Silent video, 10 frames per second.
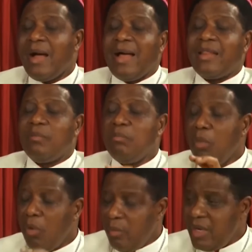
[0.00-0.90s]
And the
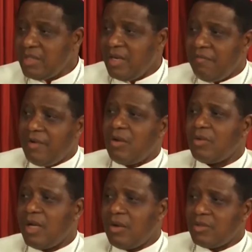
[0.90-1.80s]
moment I
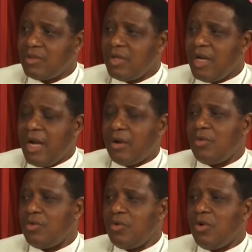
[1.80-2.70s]
found out I
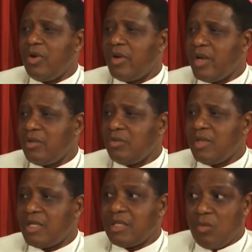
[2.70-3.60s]
could no longer do that,